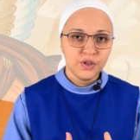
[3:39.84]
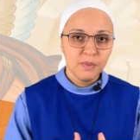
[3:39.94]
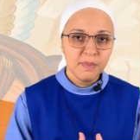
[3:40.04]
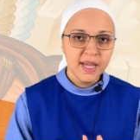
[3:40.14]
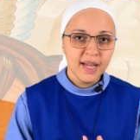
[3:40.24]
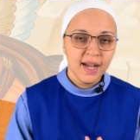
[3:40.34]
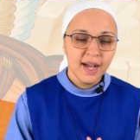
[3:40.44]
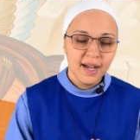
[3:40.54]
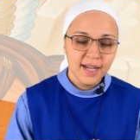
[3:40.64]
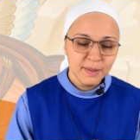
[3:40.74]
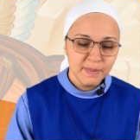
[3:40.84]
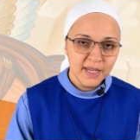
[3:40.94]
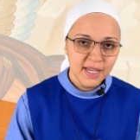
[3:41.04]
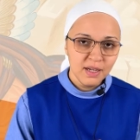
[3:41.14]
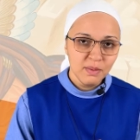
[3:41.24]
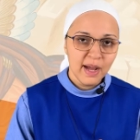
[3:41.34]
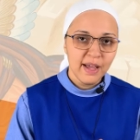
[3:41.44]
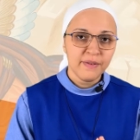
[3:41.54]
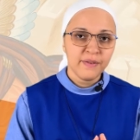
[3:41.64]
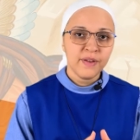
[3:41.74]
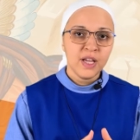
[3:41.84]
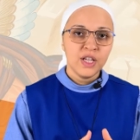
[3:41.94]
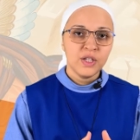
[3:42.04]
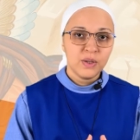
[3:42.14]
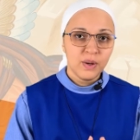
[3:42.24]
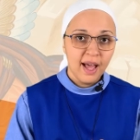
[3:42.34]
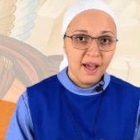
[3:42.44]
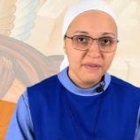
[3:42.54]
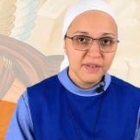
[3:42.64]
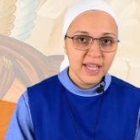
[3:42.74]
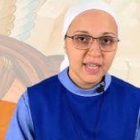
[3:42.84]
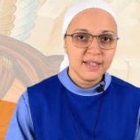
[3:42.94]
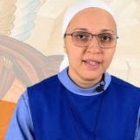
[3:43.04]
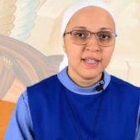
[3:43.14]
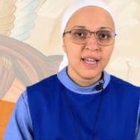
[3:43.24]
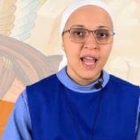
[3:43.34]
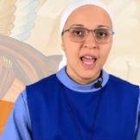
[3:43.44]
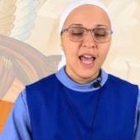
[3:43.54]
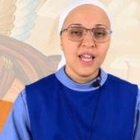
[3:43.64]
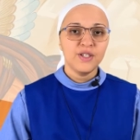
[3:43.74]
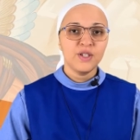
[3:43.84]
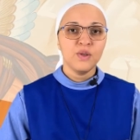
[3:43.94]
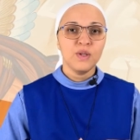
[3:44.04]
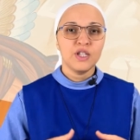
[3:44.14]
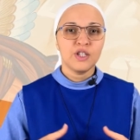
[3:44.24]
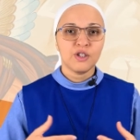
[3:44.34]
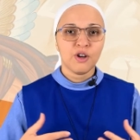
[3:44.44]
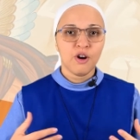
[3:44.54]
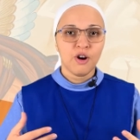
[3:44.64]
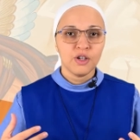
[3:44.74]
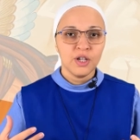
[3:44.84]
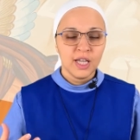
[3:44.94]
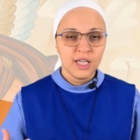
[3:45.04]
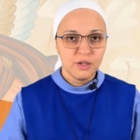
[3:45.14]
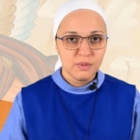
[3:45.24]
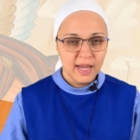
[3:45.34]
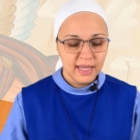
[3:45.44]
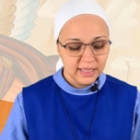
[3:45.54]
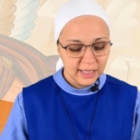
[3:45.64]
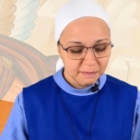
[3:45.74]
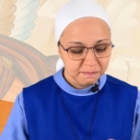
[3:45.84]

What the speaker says: be husband and wife, to have kids, and to start humanity.